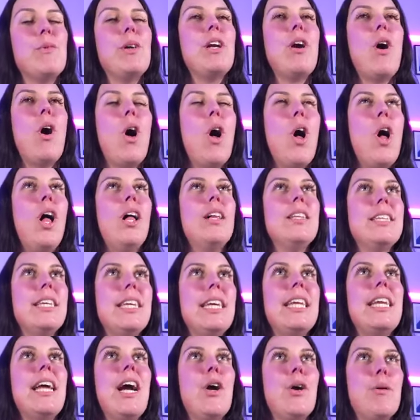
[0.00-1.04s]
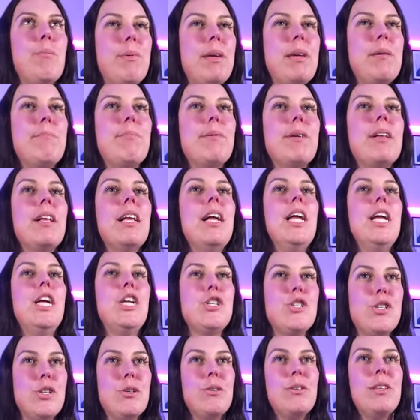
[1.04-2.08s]
We all need our people
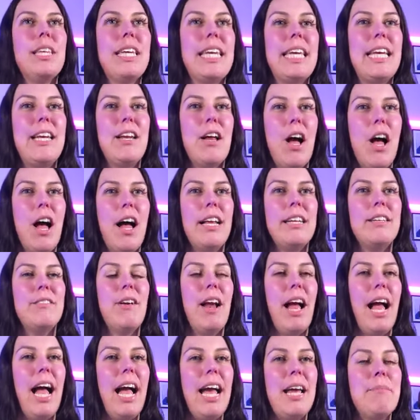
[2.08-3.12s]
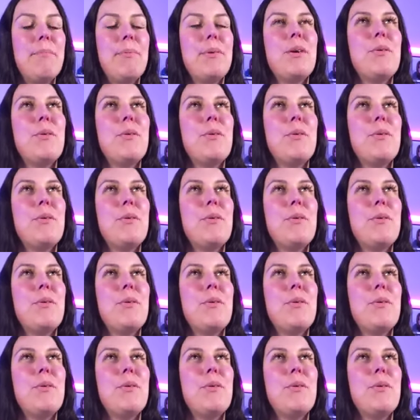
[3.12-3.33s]
to lean on, right?